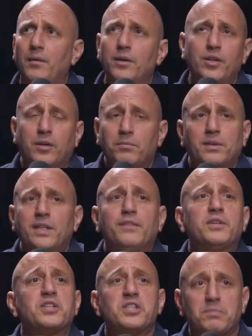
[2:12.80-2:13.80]
you can
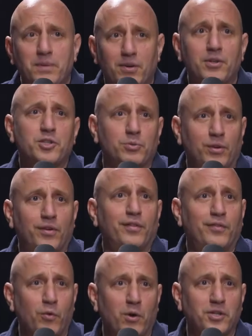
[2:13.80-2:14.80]
believe in spiritual
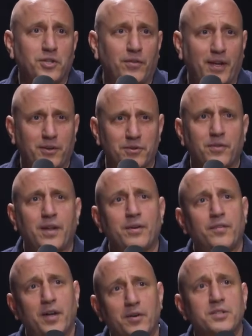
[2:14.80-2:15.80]
fortune, like
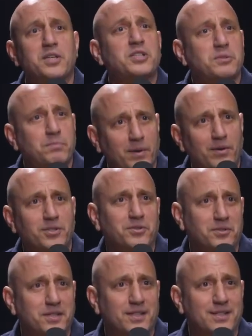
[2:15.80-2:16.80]
there is a spiritual
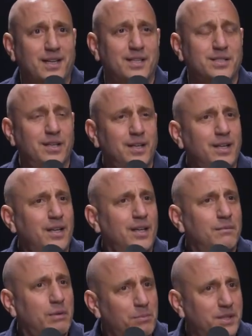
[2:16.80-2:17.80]
success,
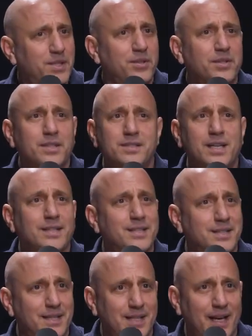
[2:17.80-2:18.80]
but material success
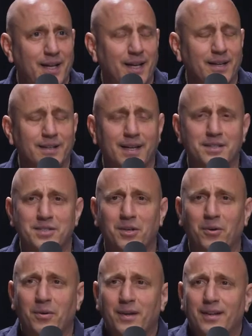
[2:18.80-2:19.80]
is a dead end. And
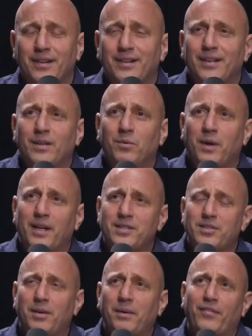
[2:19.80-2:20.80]
so when I
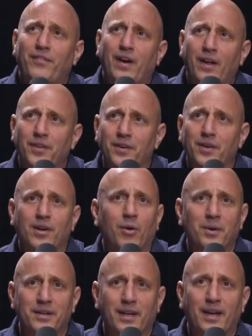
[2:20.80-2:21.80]
saw my father
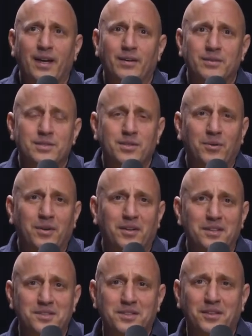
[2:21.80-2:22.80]
going down so
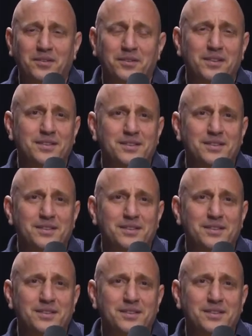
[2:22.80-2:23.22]
hard, so